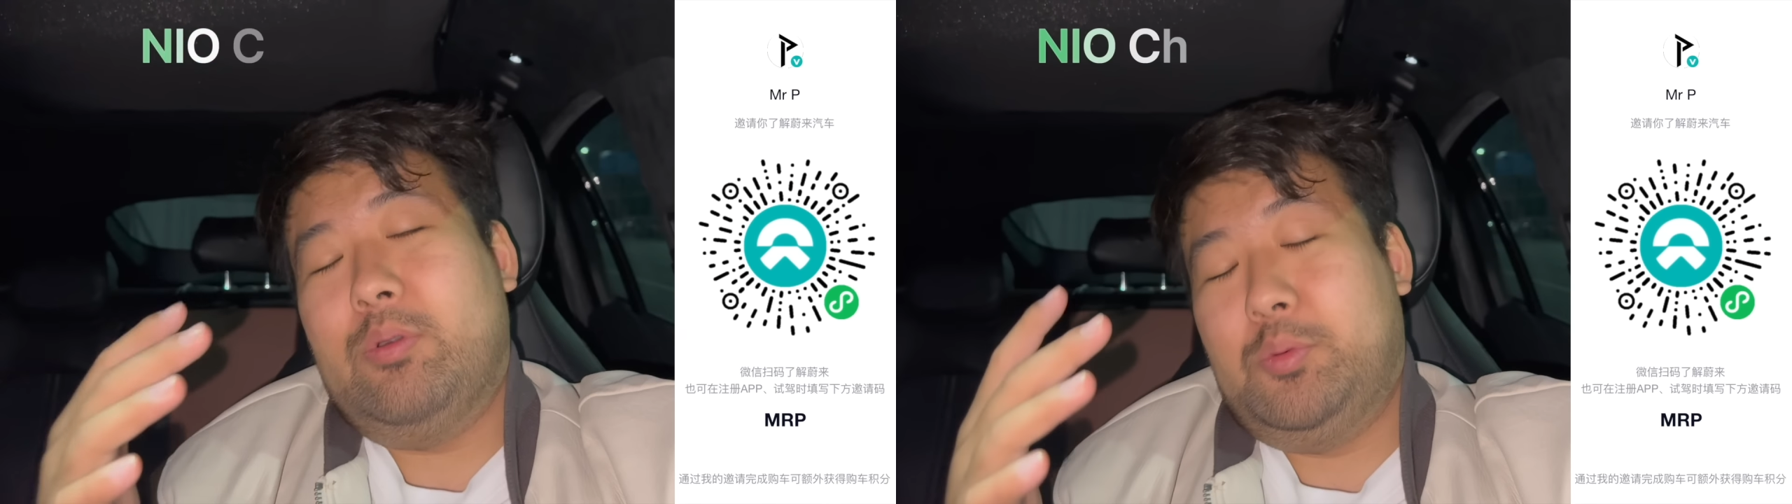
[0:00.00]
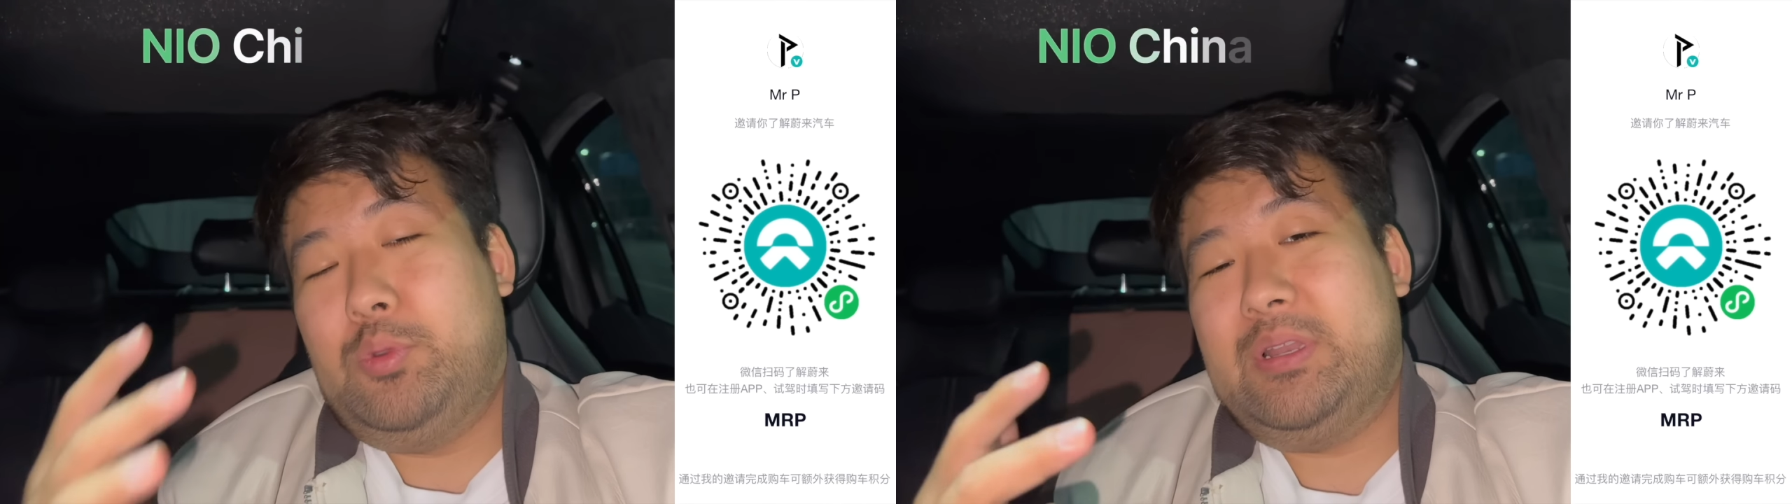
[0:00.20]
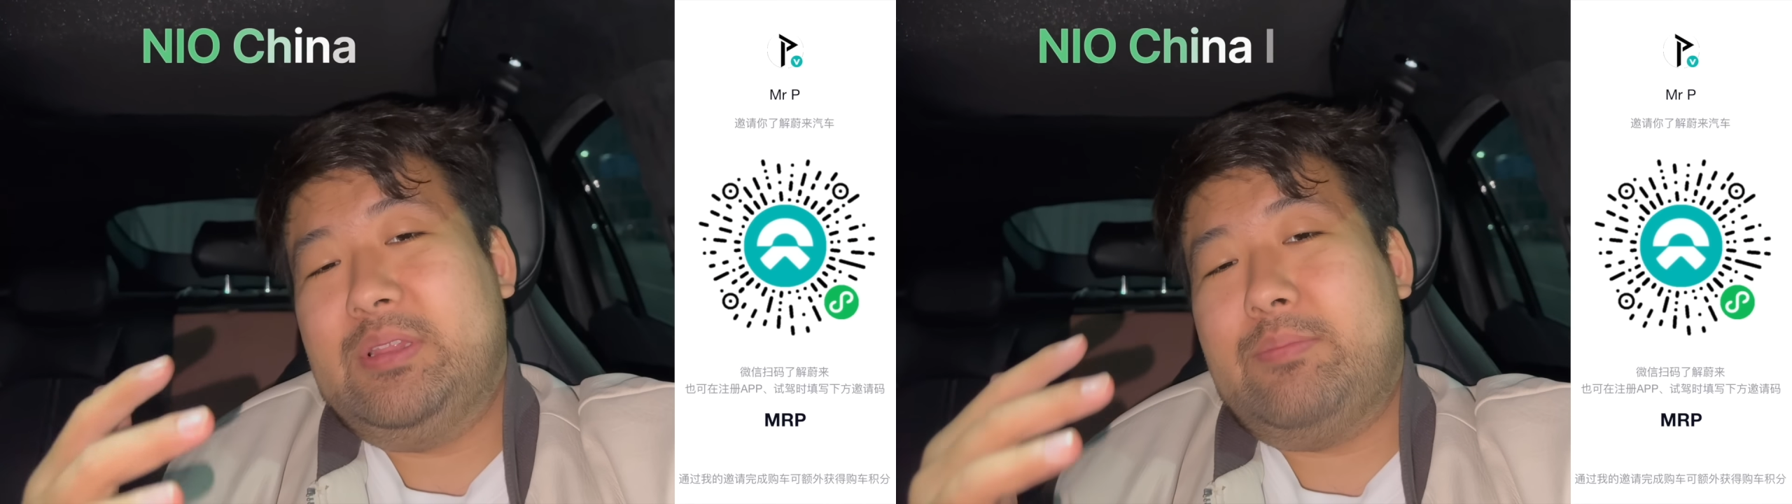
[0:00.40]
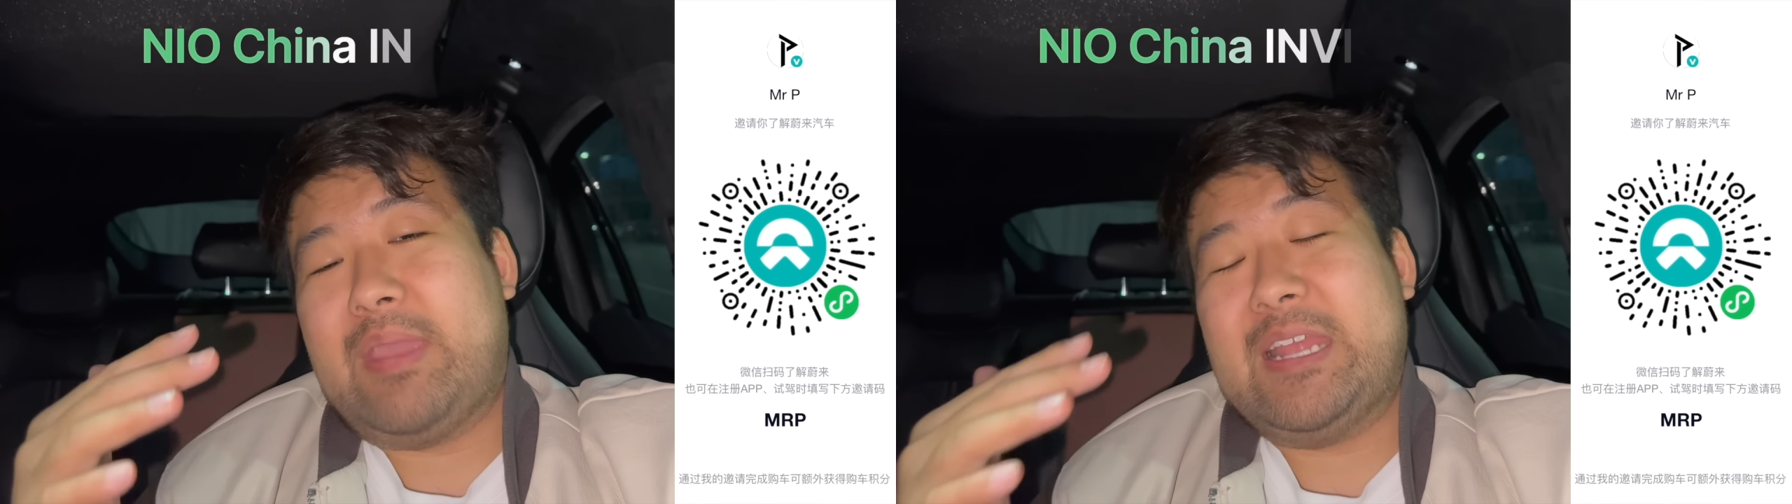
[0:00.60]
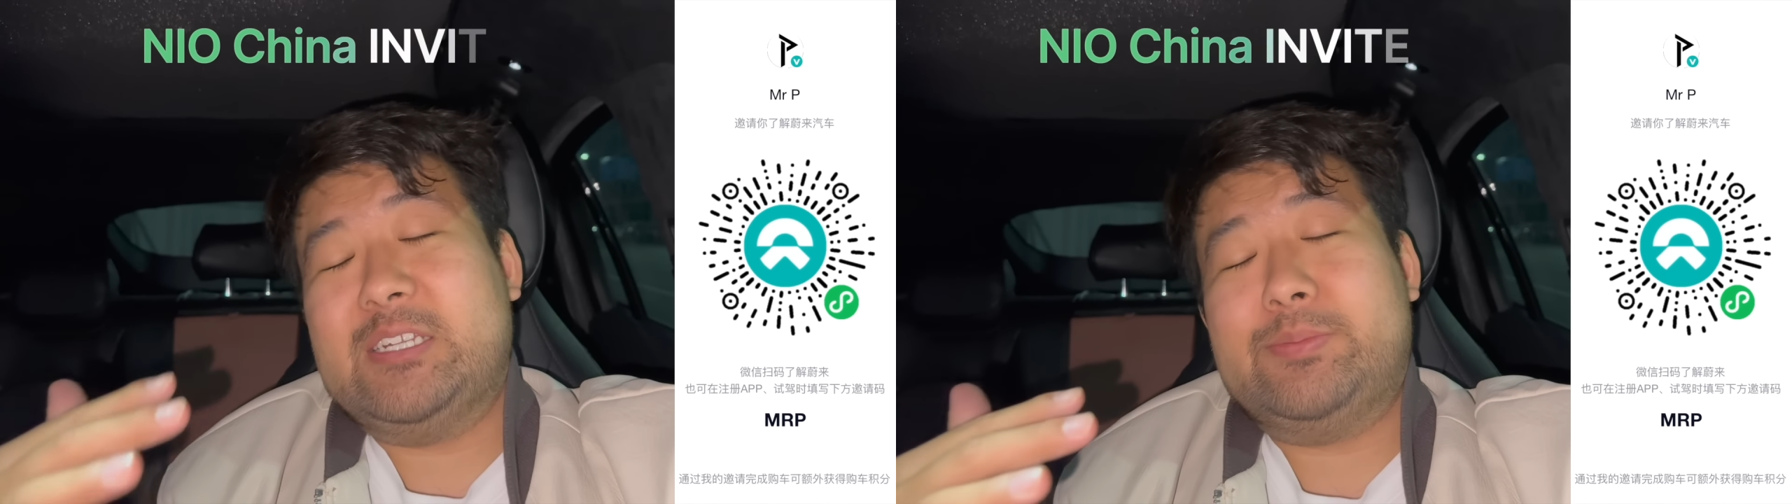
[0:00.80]
one of the
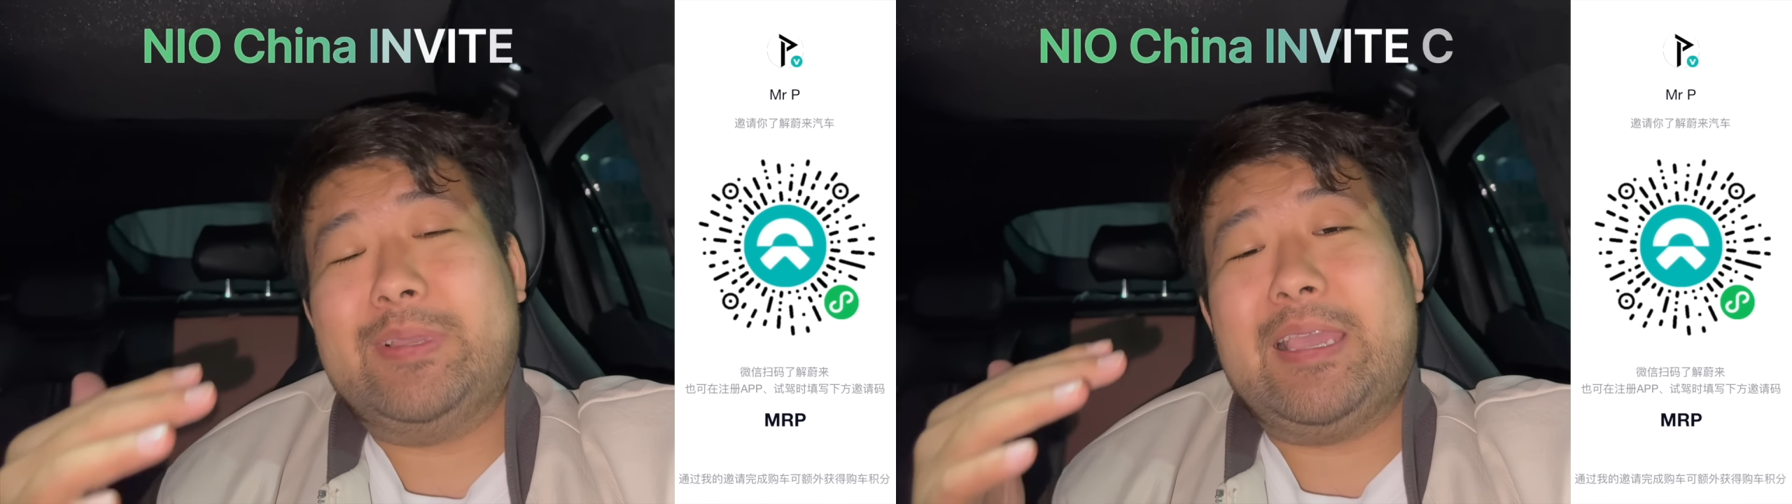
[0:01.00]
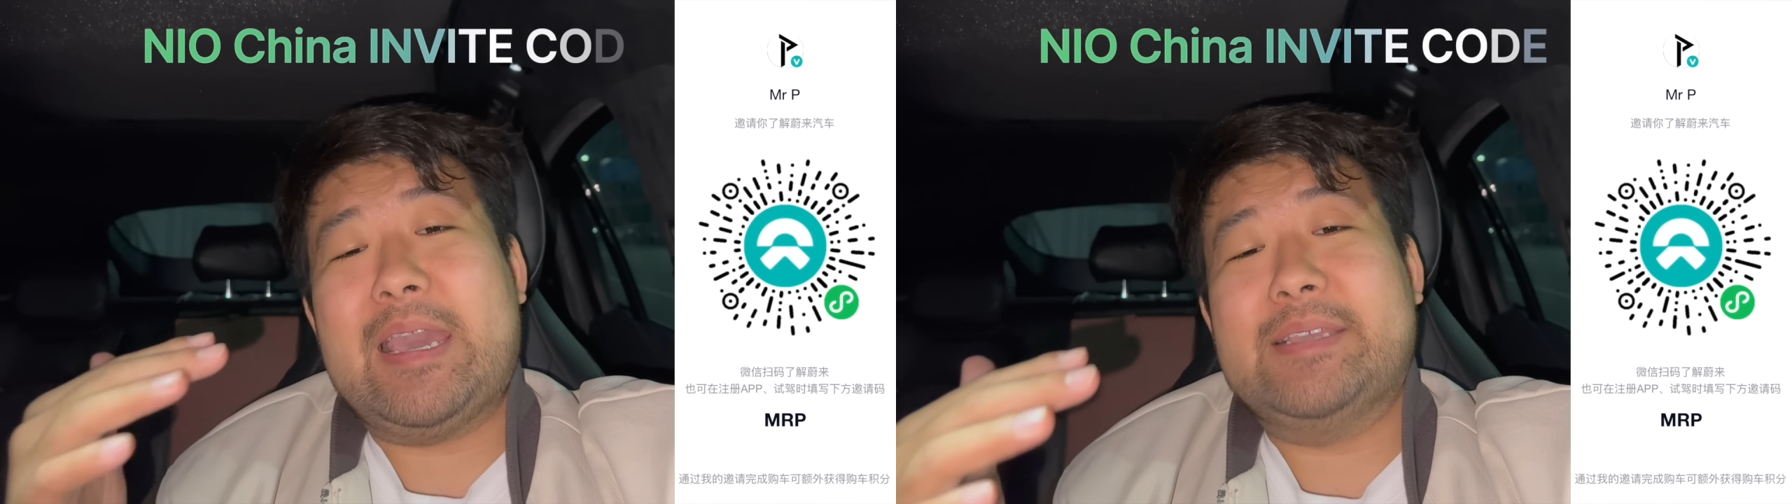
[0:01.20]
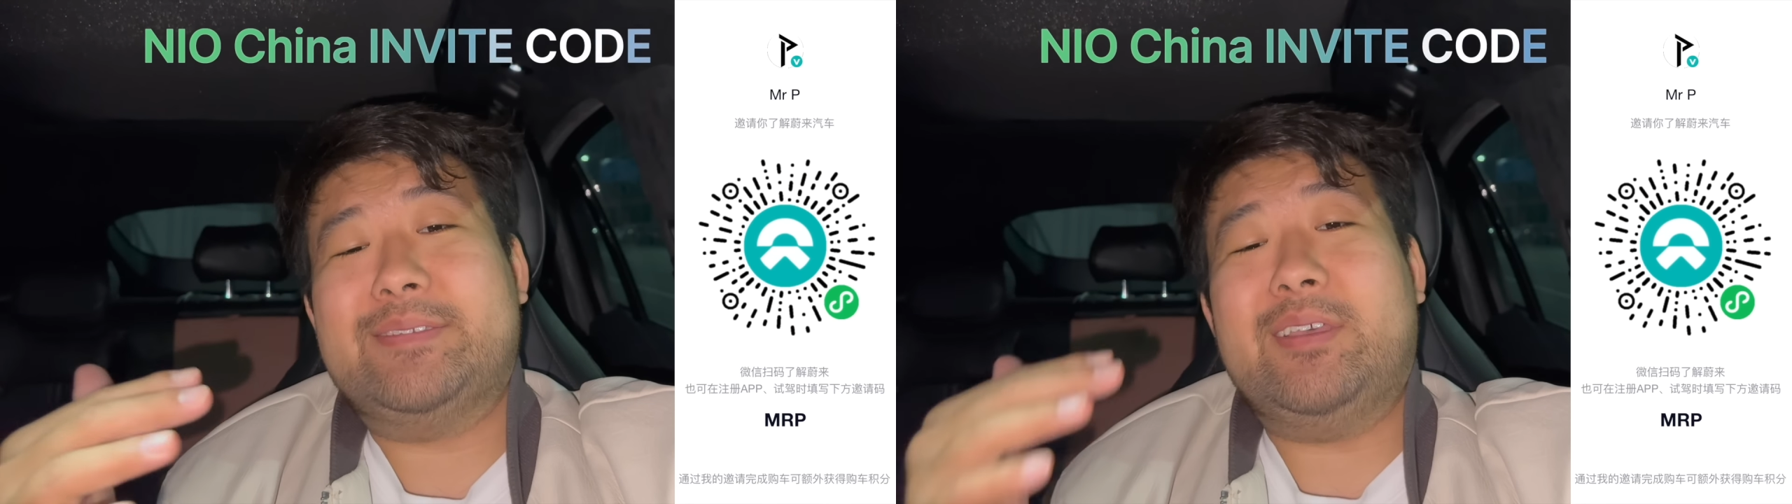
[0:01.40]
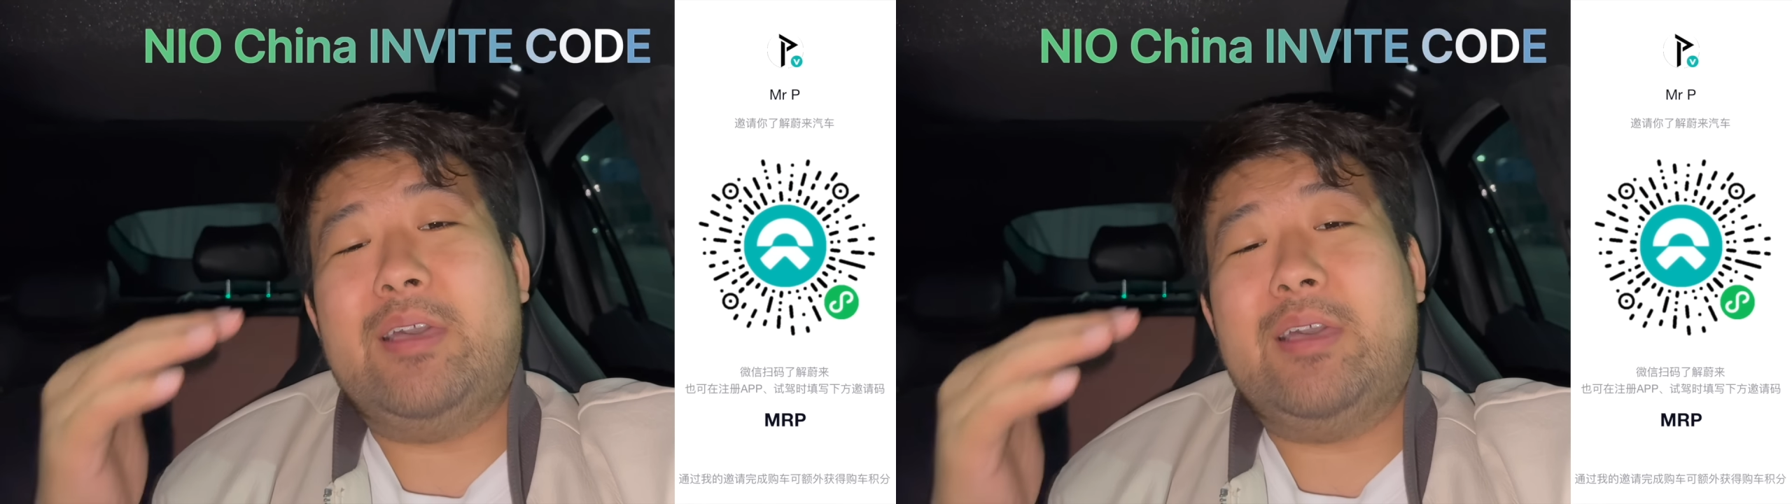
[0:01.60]
management guys